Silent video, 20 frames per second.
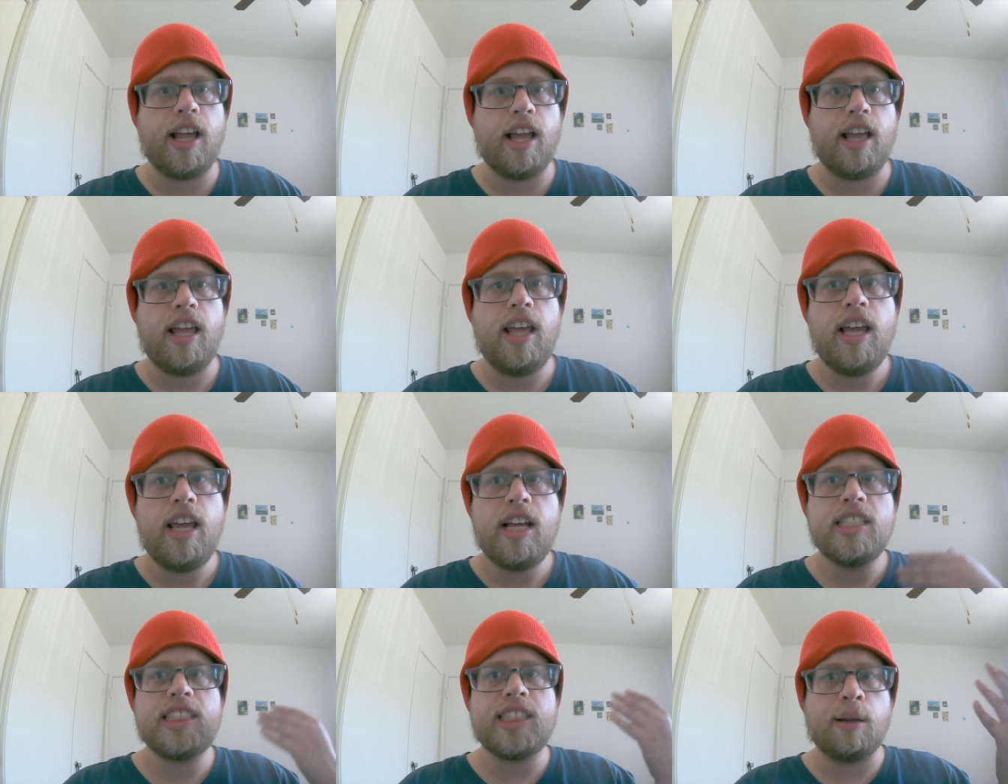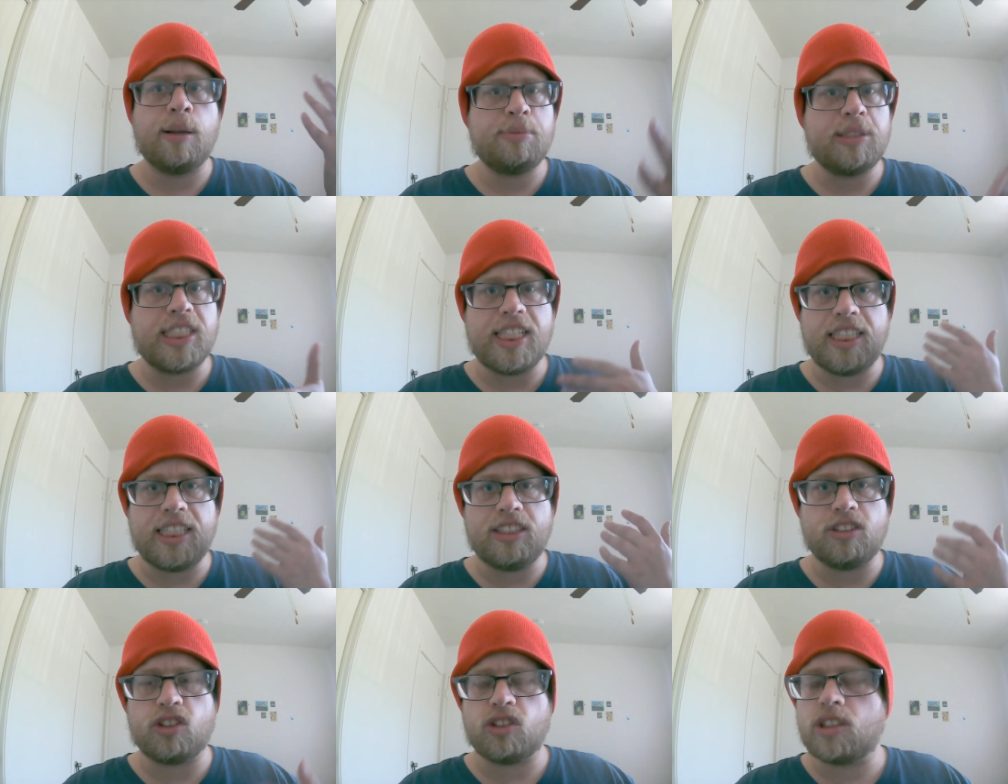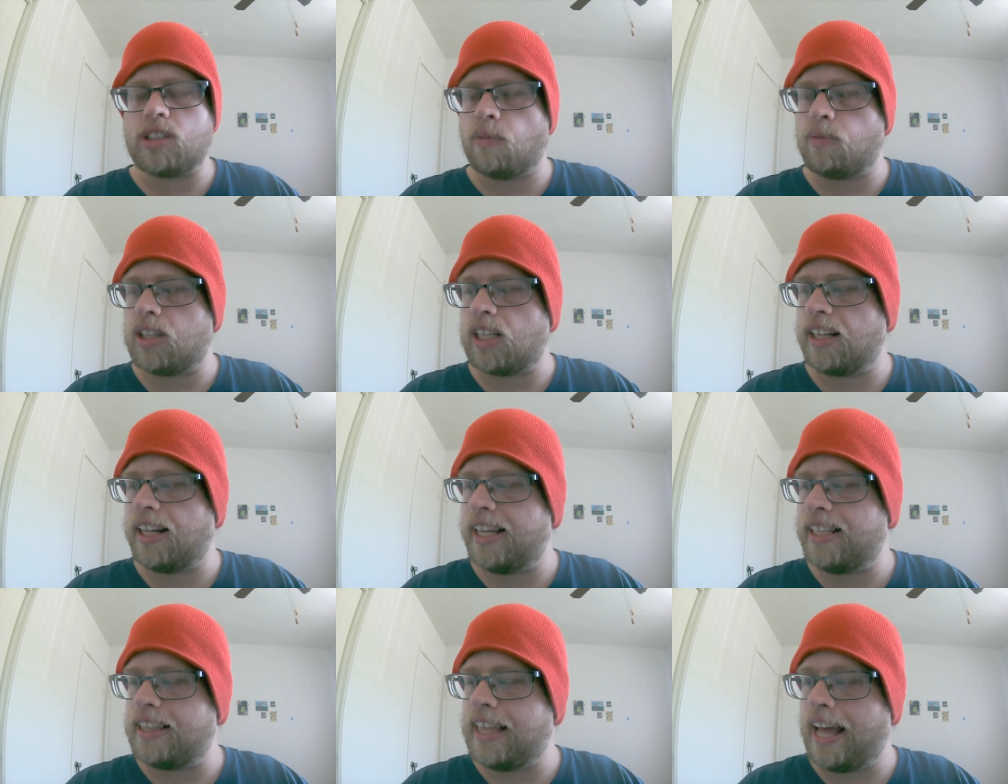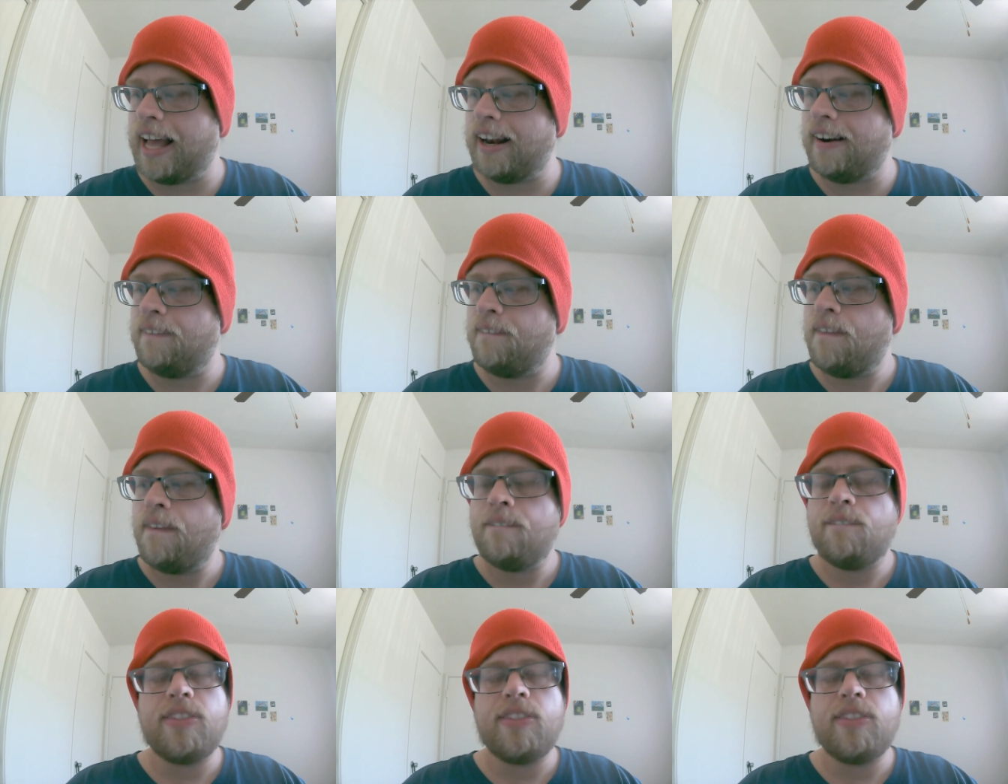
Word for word: uh, subsidies or something like that.